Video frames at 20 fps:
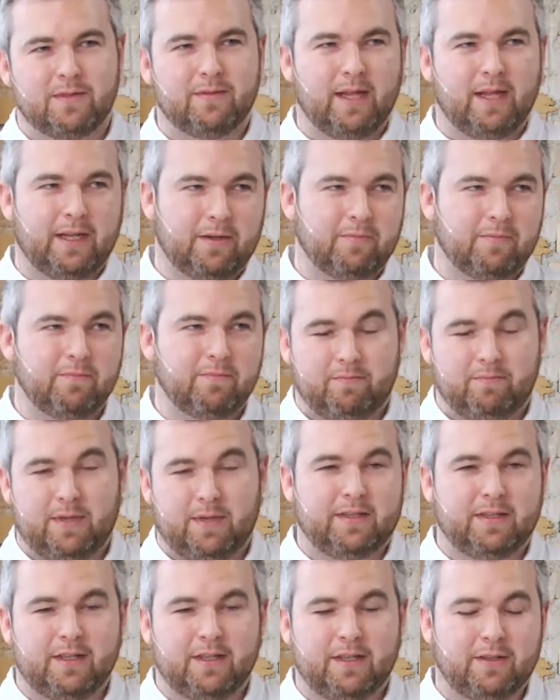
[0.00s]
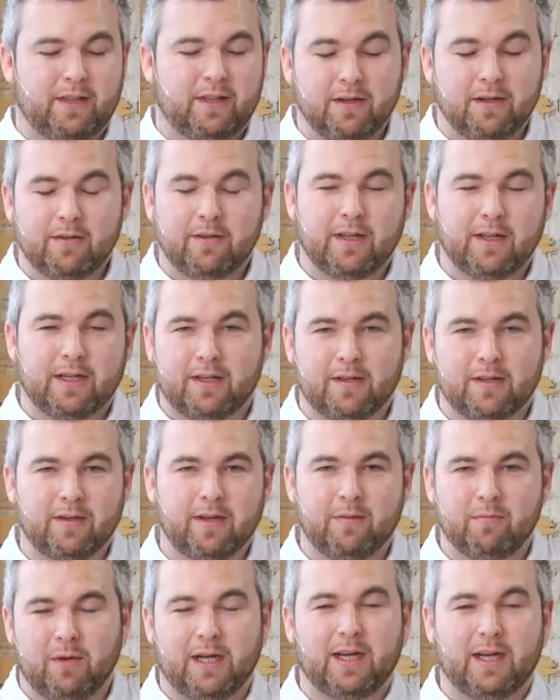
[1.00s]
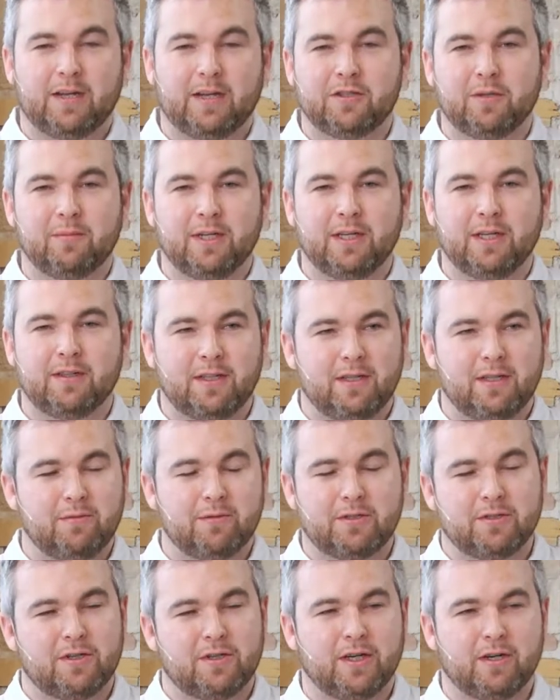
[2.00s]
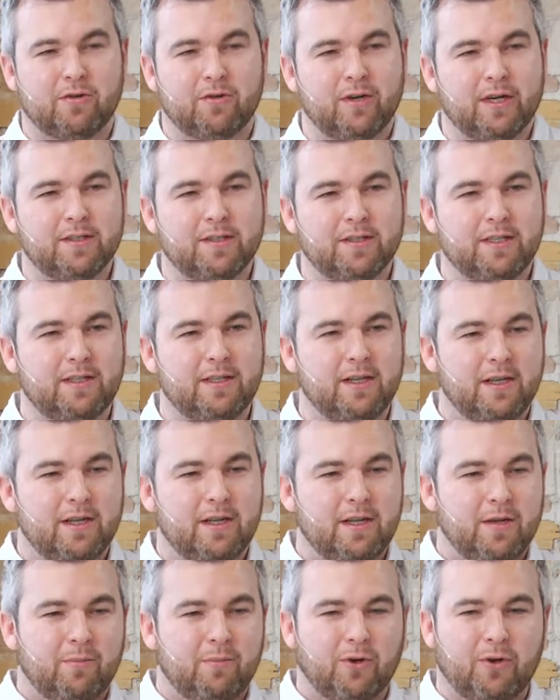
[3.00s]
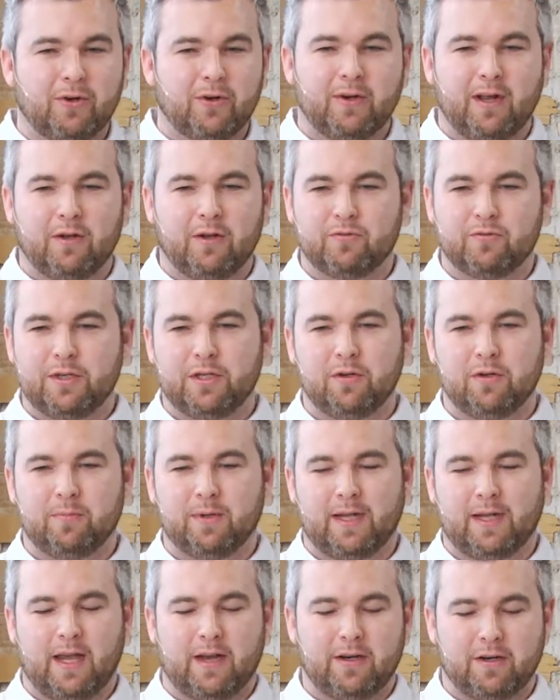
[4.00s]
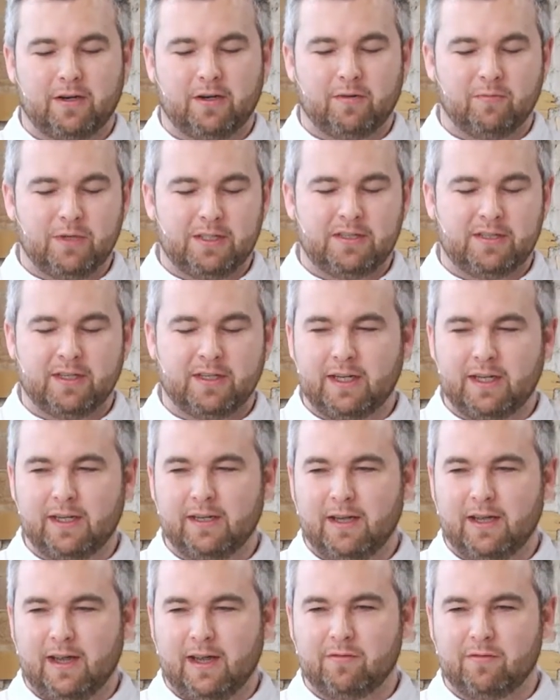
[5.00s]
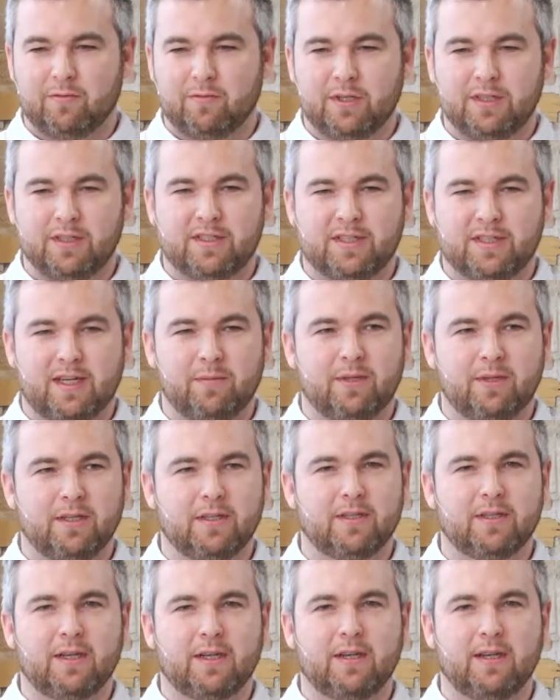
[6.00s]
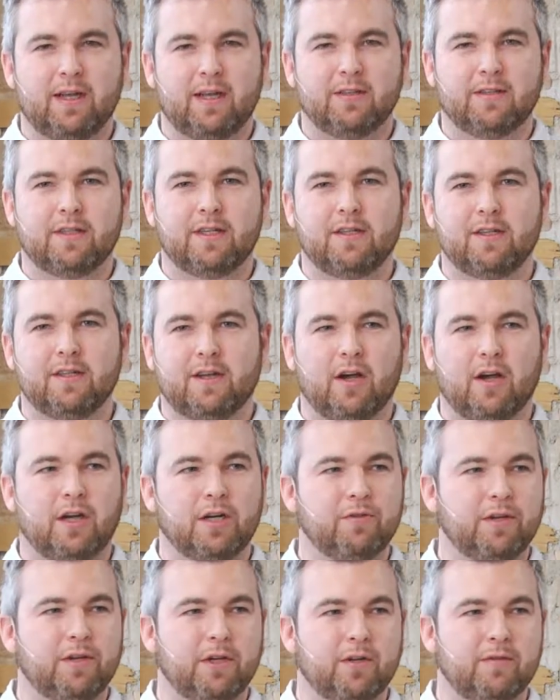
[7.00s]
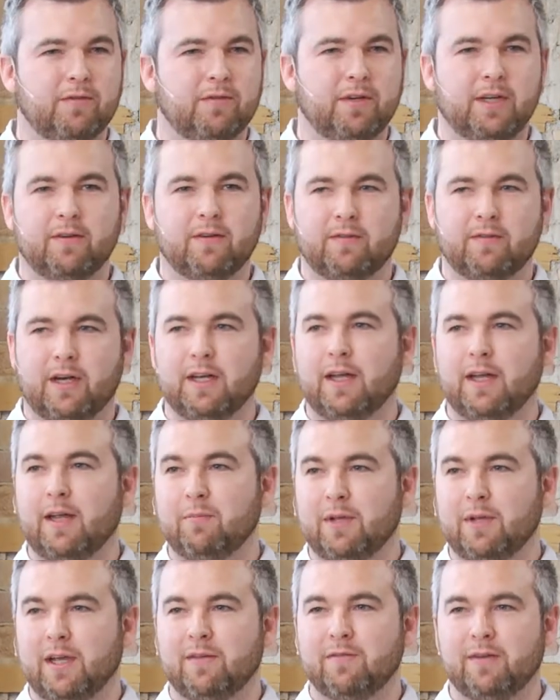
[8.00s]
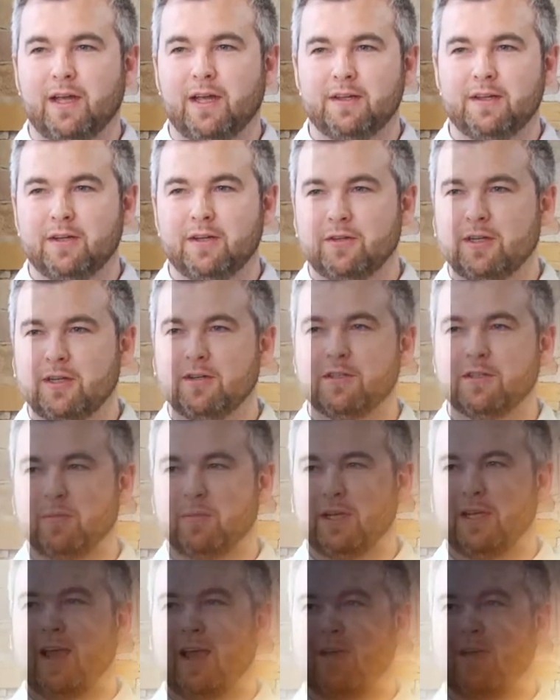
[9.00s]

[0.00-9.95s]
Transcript: like, basically thing, like that it might actually be a thing, which is kind of crazy. But I was reading up again on it recently after reading Sapiens and seeing that Kyrie Irving, for any NBA fans out there, is a big